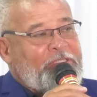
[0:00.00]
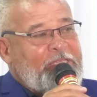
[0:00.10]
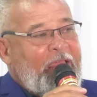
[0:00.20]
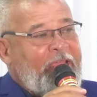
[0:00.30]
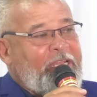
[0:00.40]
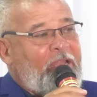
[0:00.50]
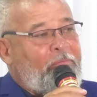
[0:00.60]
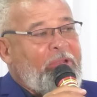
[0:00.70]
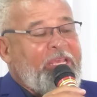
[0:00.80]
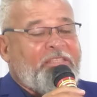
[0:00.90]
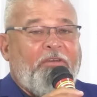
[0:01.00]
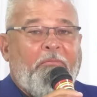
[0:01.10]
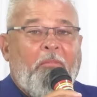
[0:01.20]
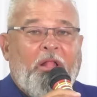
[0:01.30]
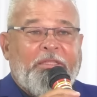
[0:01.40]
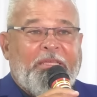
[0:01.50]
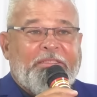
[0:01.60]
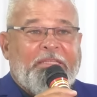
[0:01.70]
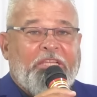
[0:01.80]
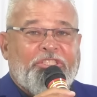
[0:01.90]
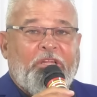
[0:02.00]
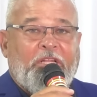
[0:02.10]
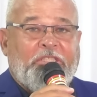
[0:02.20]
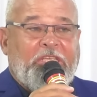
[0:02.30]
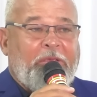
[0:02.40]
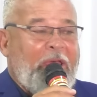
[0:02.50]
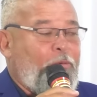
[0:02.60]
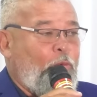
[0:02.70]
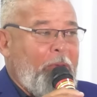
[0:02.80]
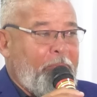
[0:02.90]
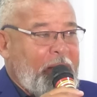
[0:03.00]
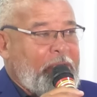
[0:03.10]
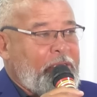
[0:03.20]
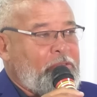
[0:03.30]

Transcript: signed and plays for Malta's national team at Wembley.